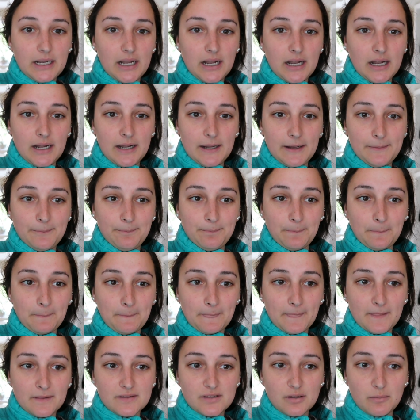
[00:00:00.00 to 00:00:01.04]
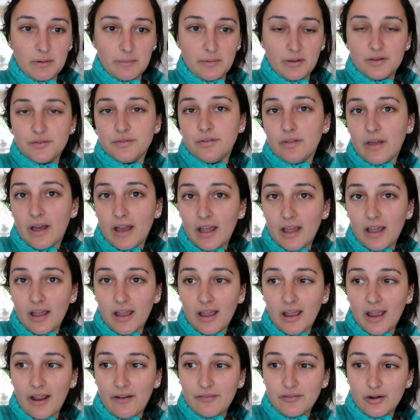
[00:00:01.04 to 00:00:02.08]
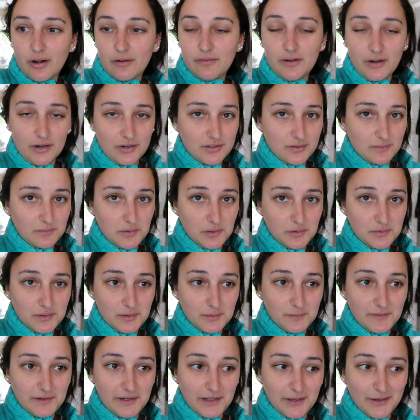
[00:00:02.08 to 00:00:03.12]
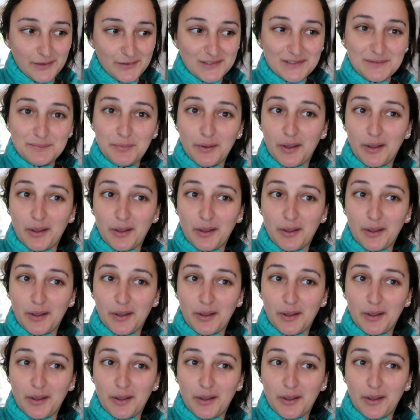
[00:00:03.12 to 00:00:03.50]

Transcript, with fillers: Um, so maybe I'll do that after I finish some YouTube videos.